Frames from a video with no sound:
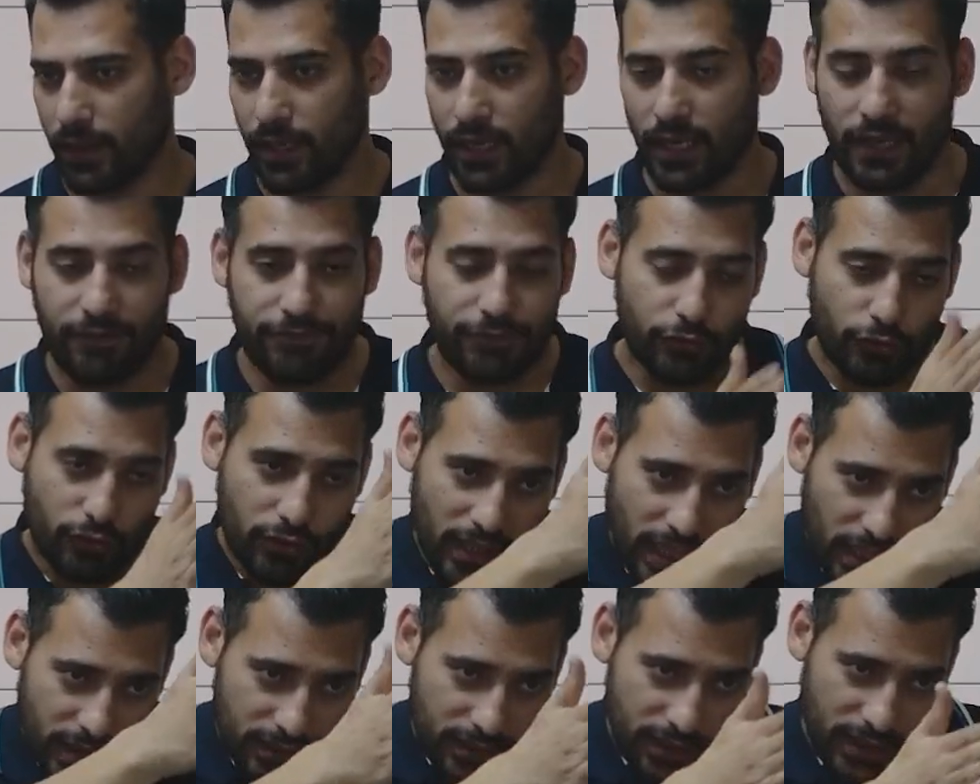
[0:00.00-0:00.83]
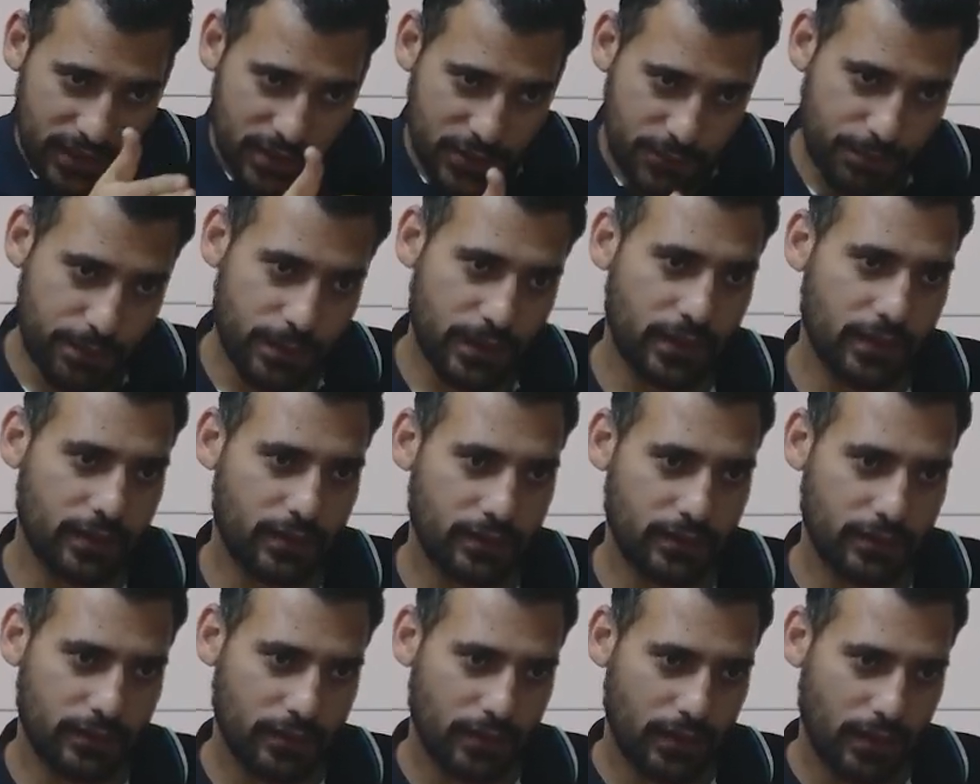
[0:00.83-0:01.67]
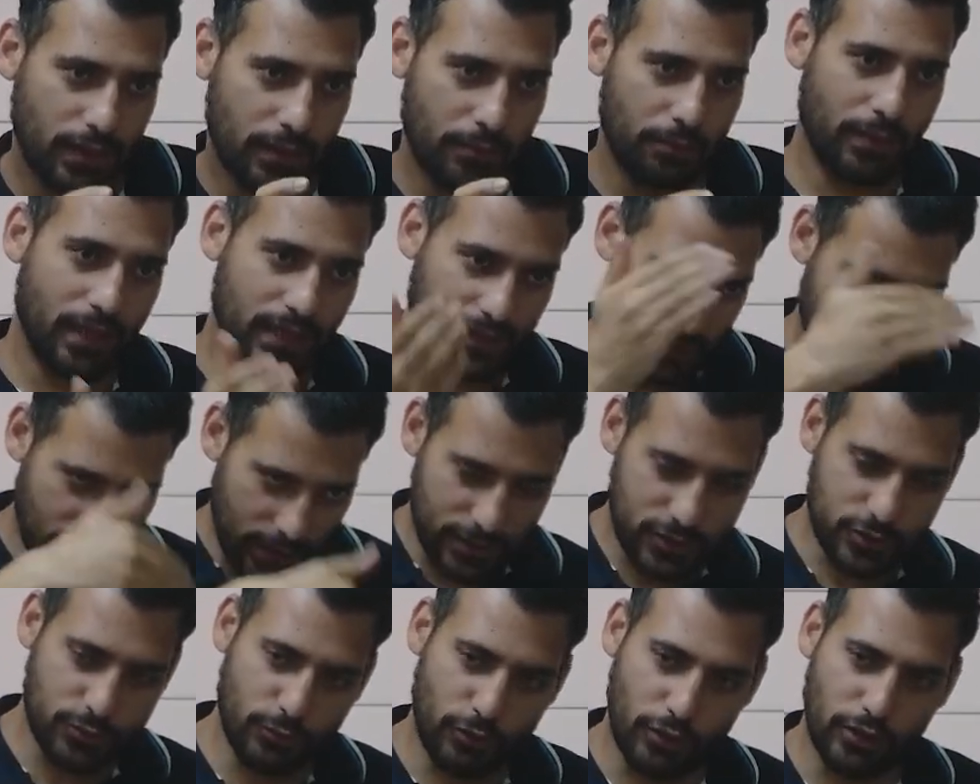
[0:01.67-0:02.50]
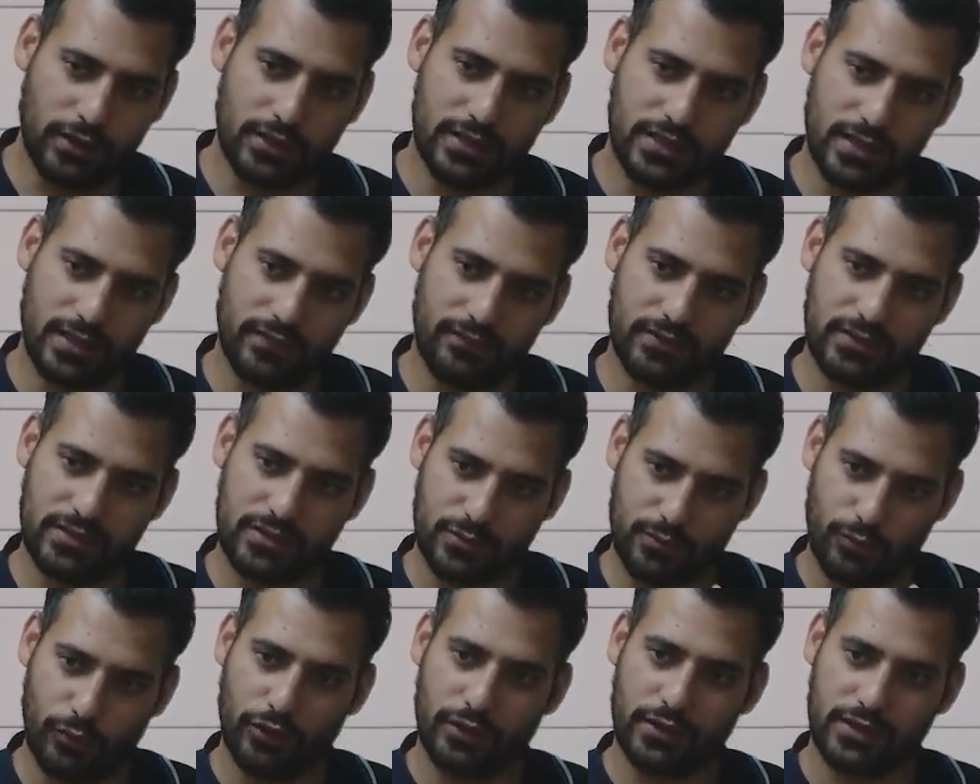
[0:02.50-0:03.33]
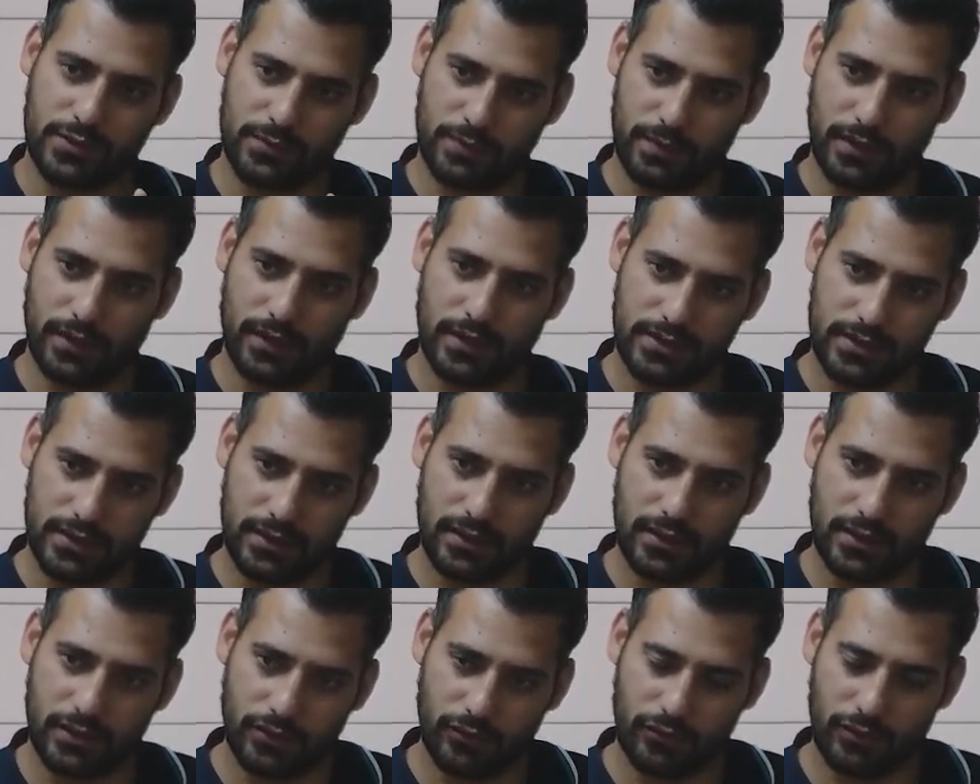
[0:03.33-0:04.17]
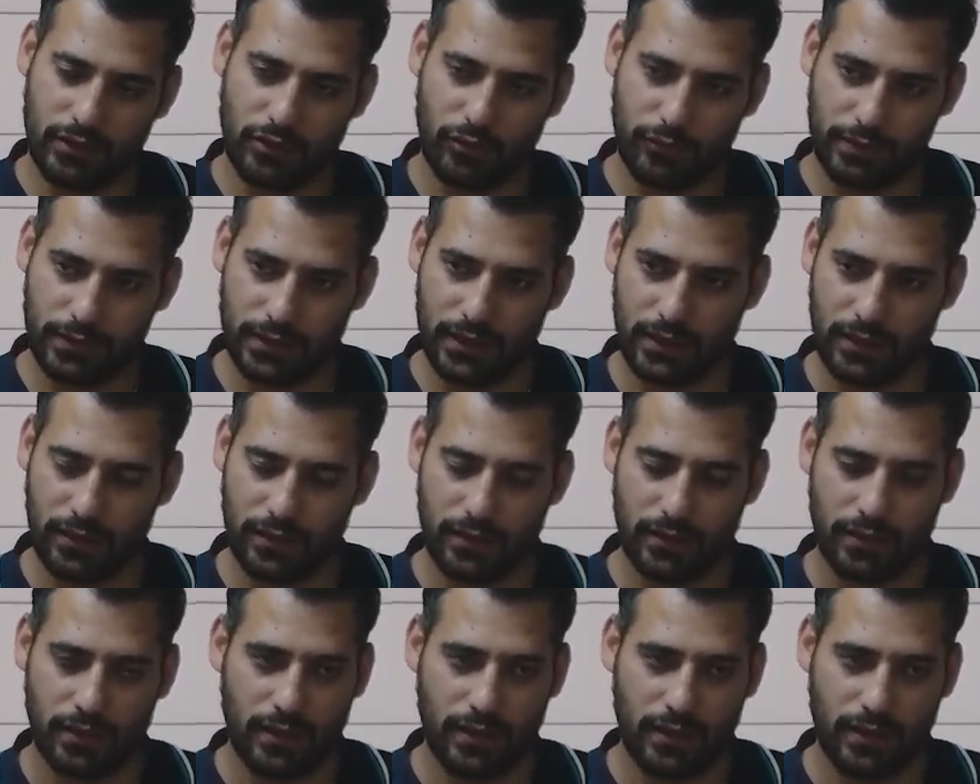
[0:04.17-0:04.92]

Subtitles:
If you cut that spring, a smaller, even smaller spring, isn't it? You will obtain.